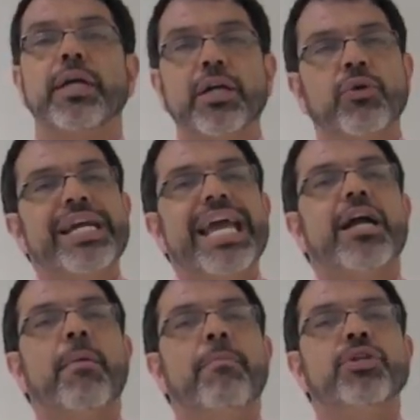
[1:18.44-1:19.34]
create
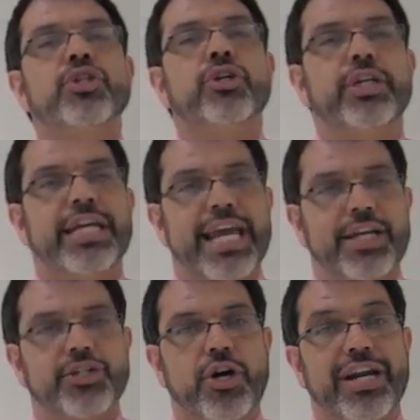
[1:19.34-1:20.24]
a must, could,
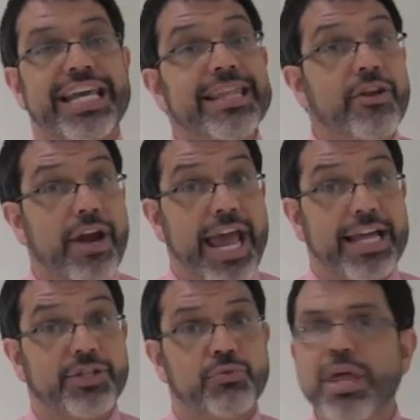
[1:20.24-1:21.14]
can't chart in their
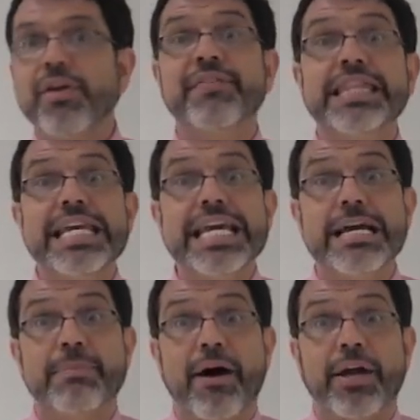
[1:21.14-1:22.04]
heads without even thinking
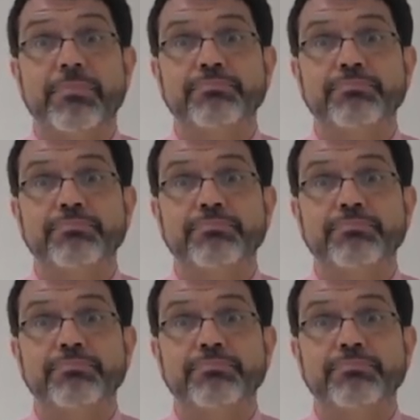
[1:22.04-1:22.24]
about it.